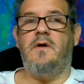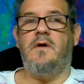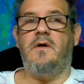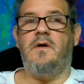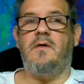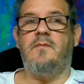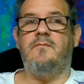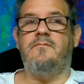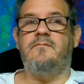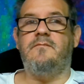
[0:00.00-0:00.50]

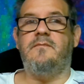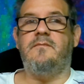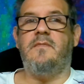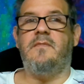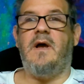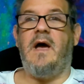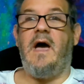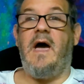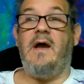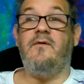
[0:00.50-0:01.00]

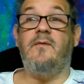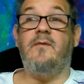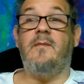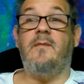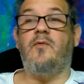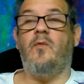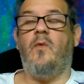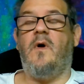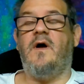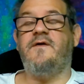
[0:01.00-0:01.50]
I
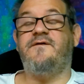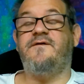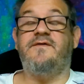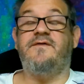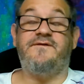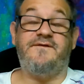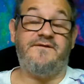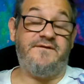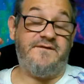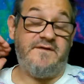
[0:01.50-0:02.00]
remember watching
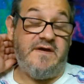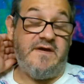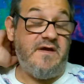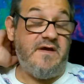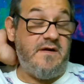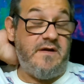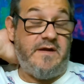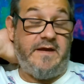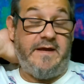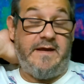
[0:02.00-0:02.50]
this as a
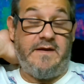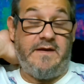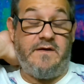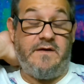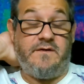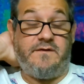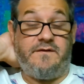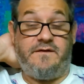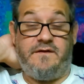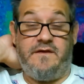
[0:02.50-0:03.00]
kid,
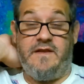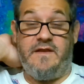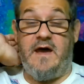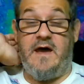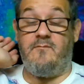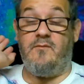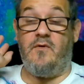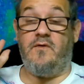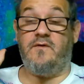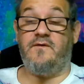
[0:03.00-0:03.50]
and
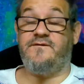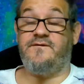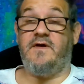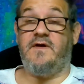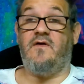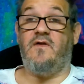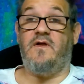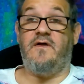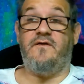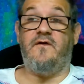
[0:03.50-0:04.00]
that
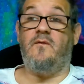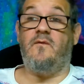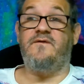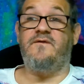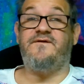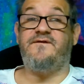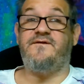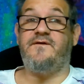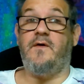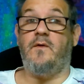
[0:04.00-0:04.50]
motorcycle I thought
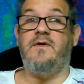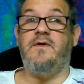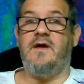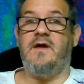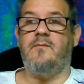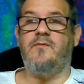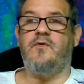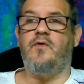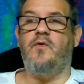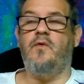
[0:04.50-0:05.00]
was so
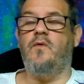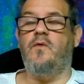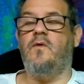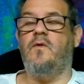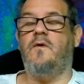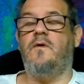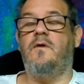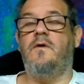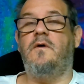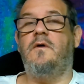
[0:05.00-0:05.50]
damn
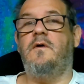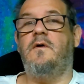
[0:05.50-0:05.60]
cool